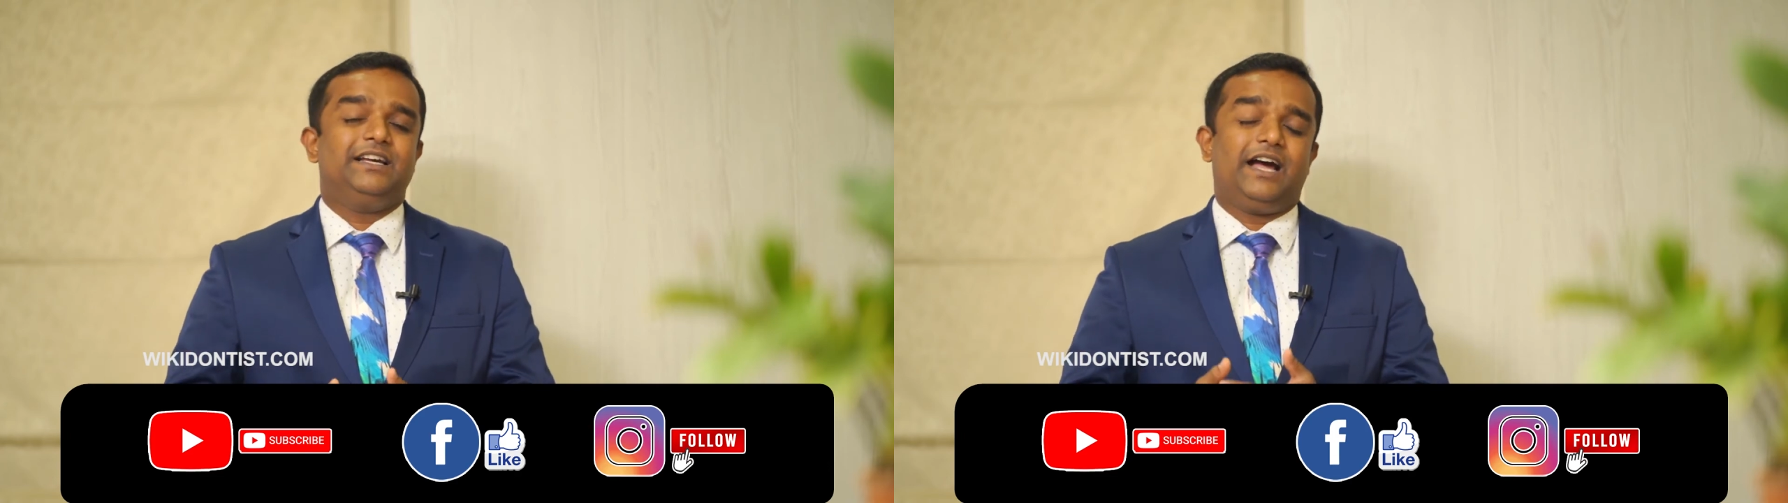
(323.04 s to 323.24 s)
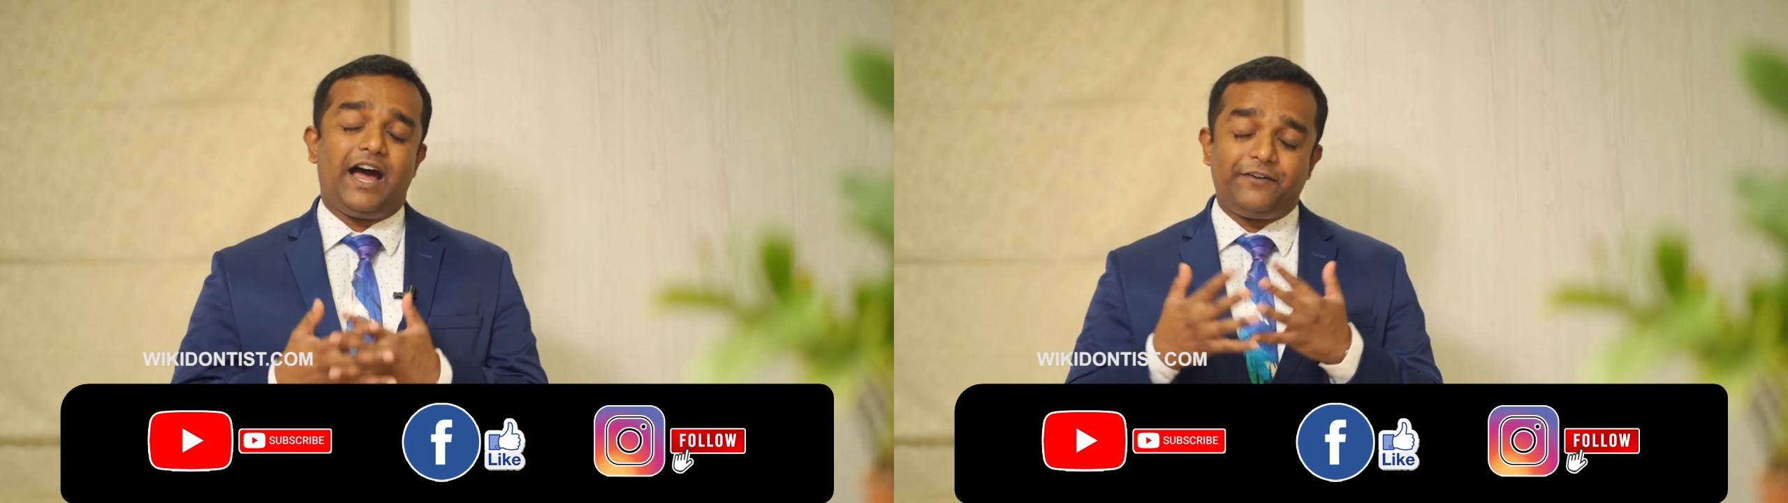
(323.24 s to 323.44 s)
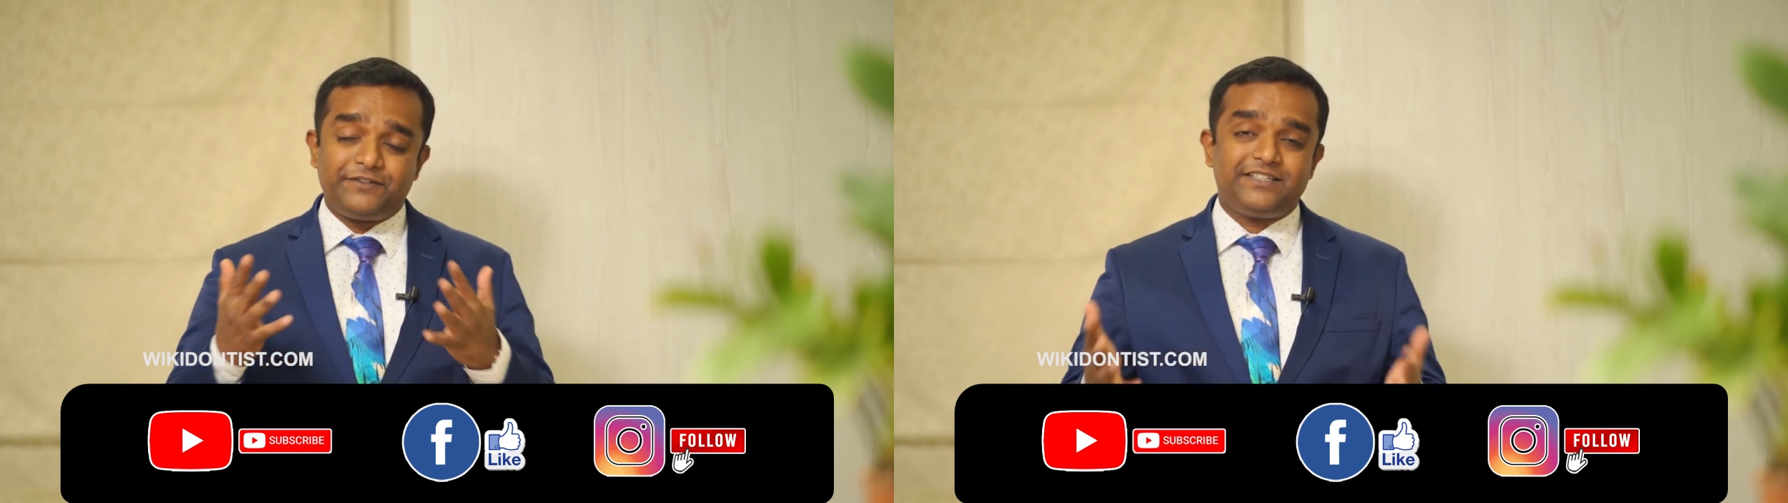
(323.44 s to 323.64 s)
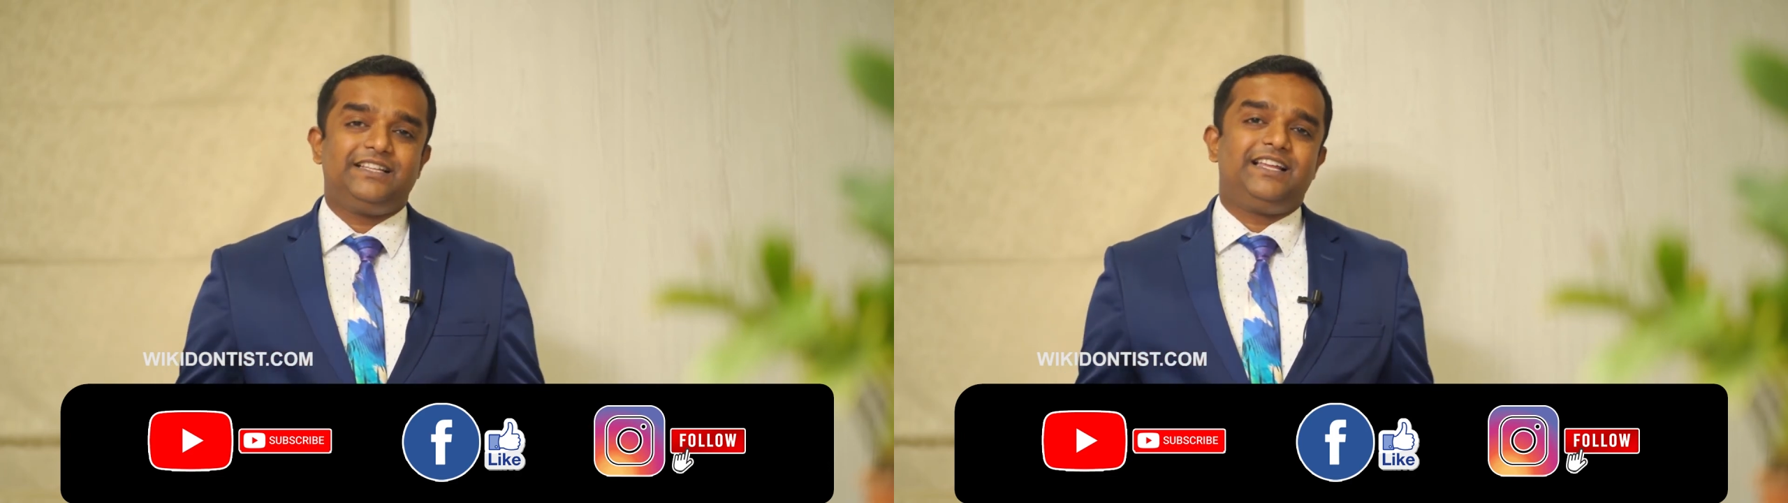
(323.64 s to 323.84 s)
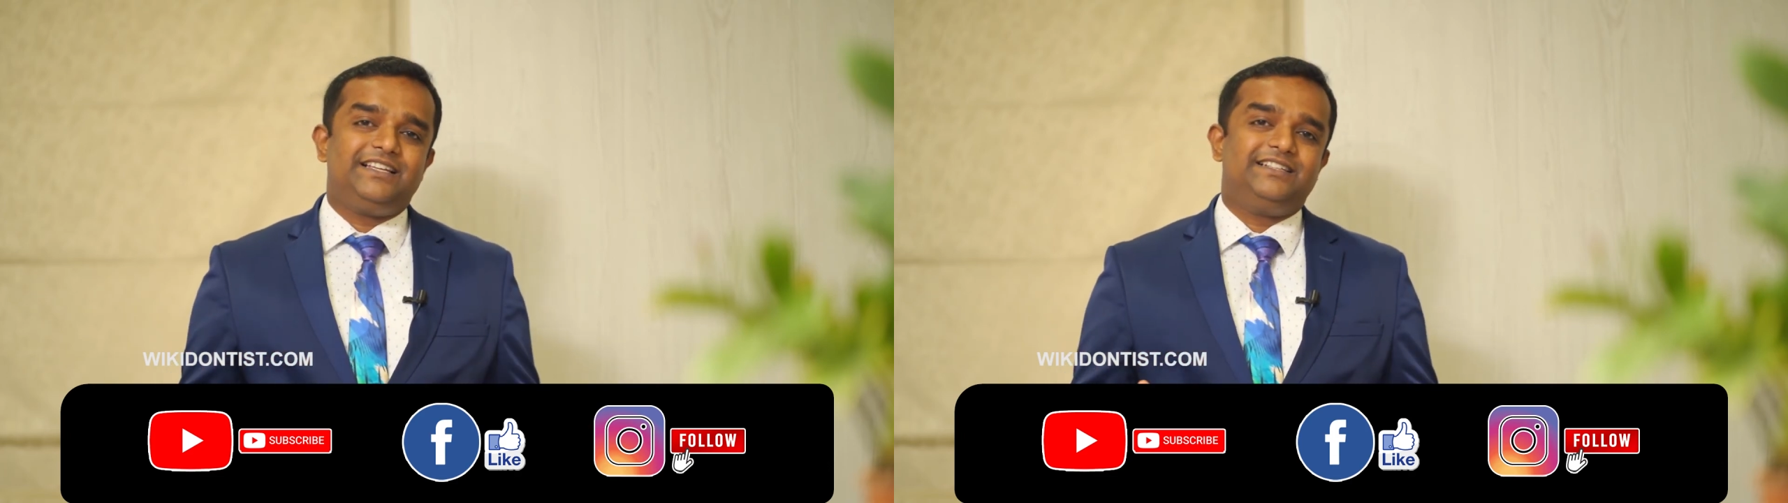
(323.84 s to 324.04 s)
After the
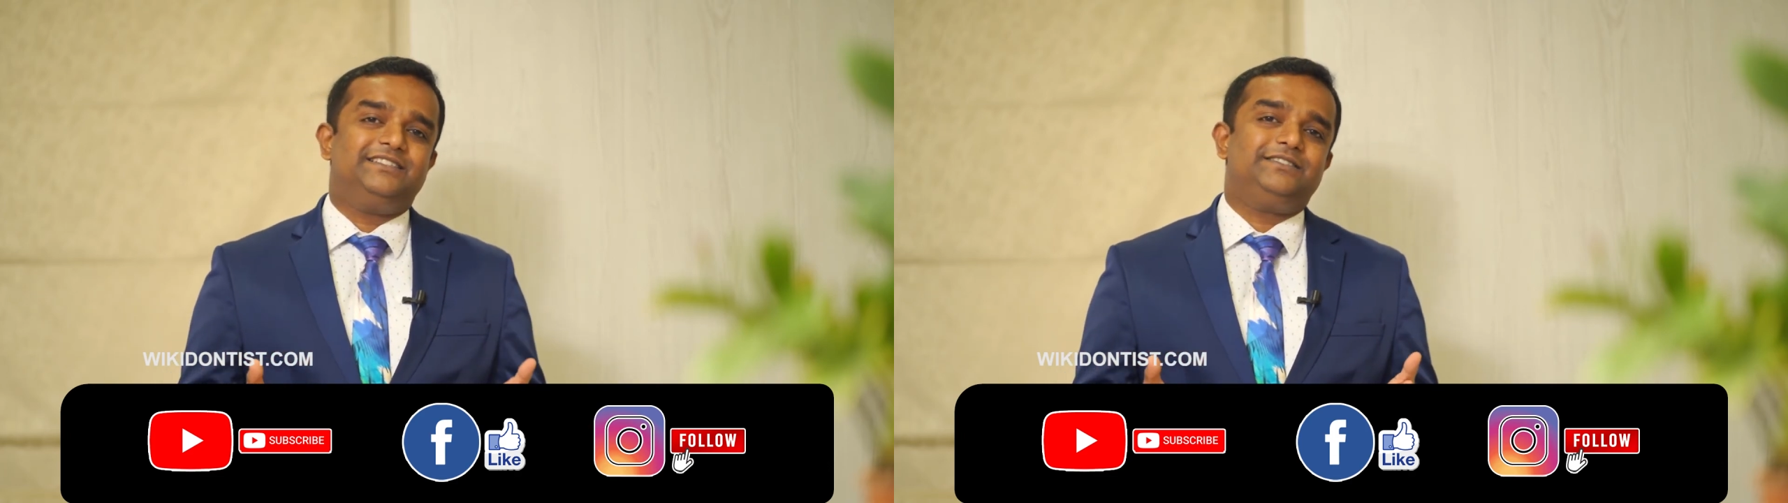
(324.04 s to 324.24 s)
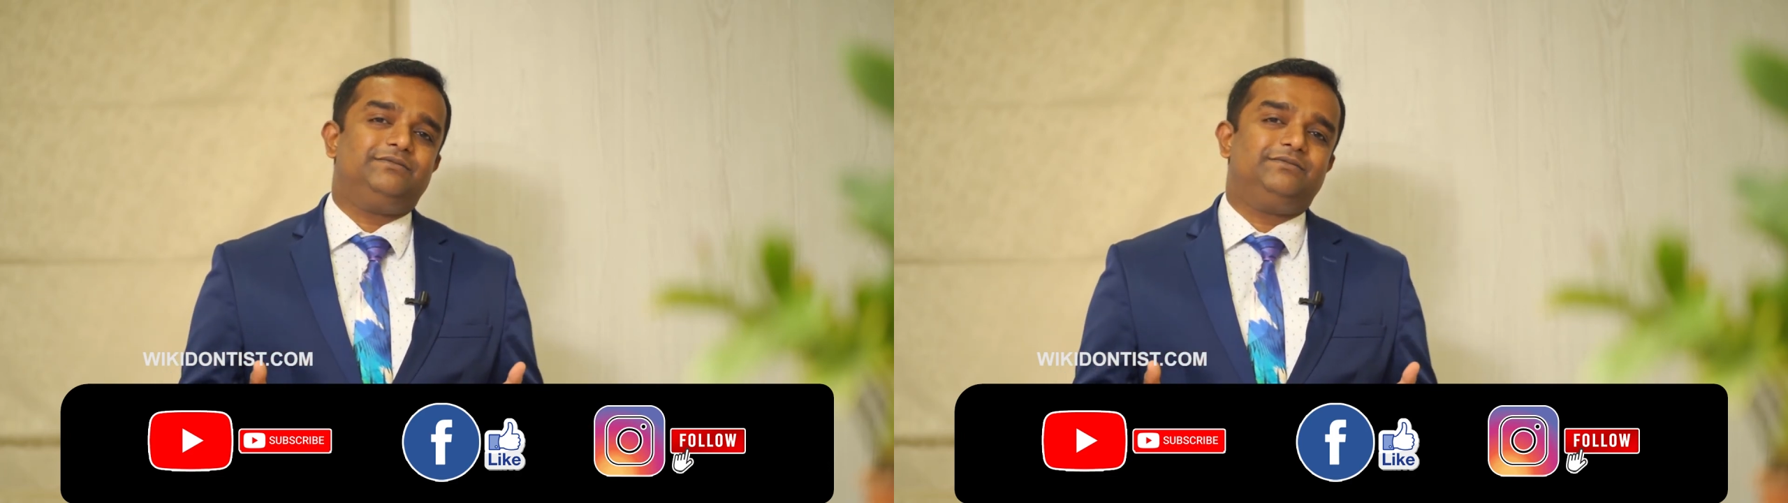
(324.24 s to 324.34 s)
aligners,